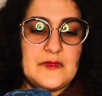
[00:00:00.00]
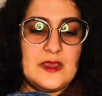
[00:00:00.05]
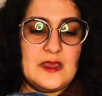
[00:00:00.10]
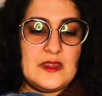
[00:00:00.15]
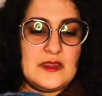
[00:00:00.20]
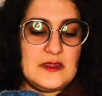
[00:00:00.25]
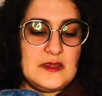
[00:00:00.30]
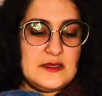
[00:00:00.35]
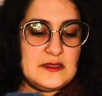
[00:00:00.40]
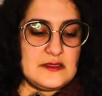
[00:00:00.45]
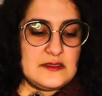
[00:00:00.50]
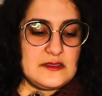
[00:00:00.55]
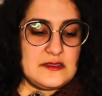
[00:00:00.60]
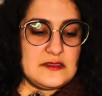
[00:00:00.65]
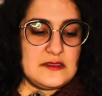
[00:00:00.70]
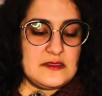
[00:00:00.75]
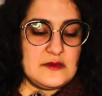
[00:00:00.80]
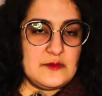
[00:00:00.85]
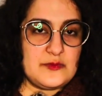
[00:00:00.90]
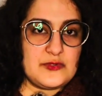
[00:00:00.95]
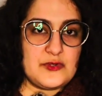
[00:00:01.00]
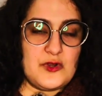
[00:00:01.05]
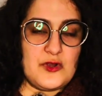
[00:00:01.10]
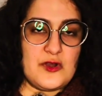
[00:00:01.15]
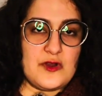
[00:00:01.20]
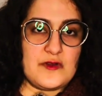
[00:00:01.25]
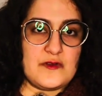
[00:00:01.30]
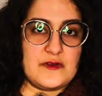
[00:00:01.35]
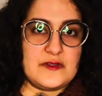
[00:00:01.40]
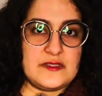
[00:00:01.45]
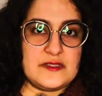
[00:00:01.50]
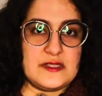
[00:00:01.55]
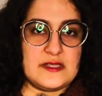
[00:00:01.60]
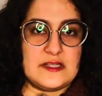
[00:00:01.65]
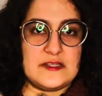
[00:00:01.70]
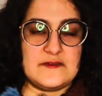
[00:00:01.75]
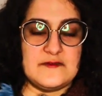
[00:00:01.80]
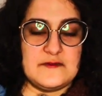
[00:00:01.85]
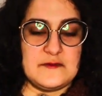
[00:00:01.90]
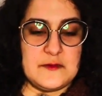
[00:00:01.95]
this is the progress that
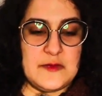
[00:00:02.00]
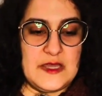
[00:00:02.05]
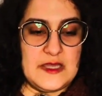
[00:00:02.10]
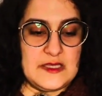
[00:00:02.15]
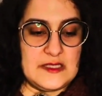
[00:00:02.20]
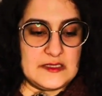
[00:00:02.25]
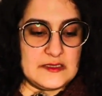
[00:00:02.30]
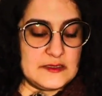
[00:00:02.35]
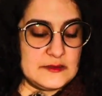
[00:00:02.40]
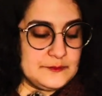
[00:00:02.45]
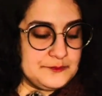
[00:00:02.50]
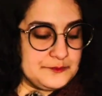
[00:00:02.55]
I've made